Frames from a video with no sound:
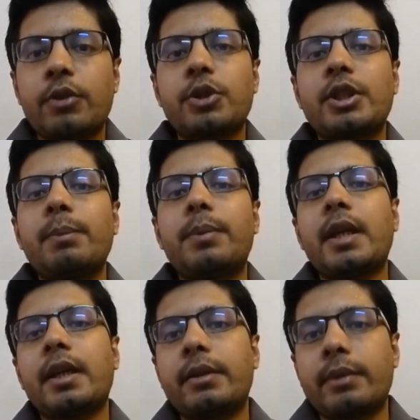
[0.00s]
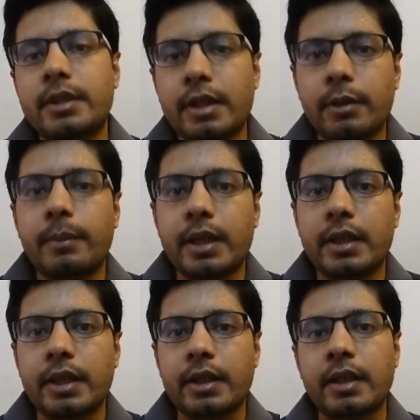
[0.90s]
you simply are interested in
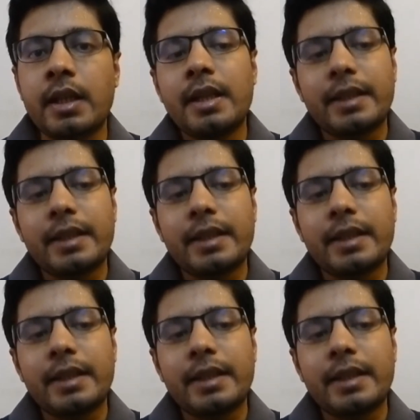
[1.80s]
meditating,